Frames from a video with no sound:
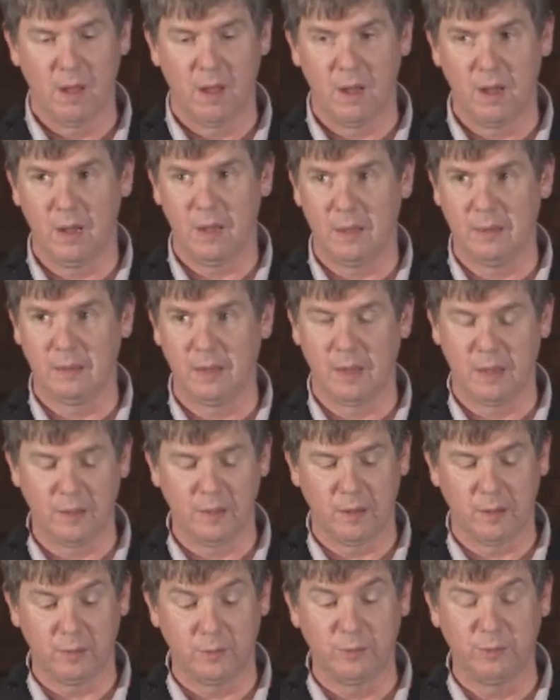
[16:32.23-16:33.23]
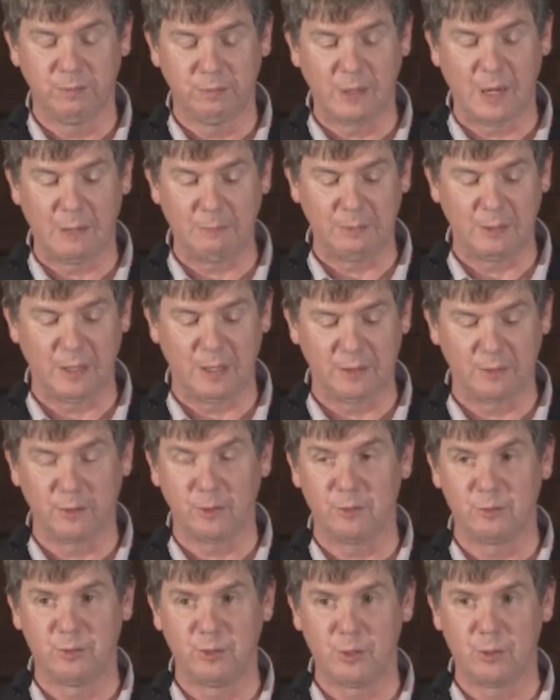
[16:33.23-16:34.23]
a
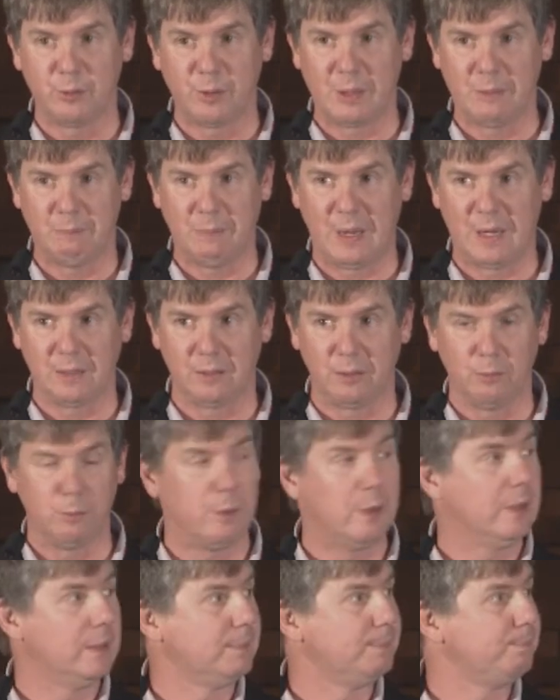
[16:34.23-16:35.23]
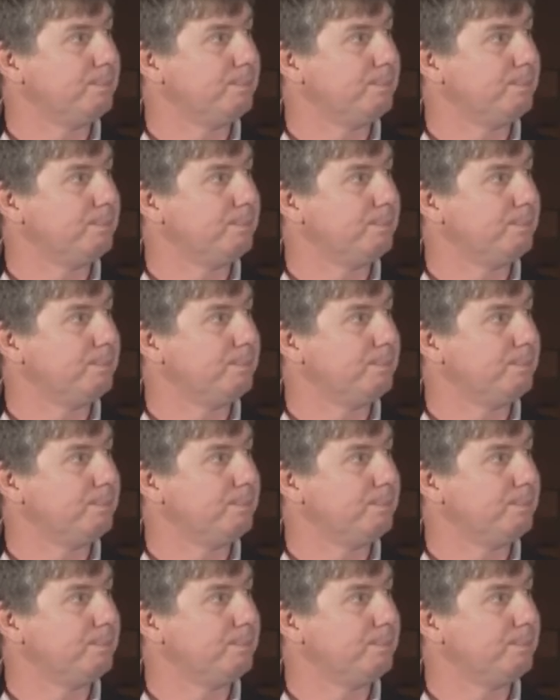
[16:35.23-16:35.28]
topological food web model would.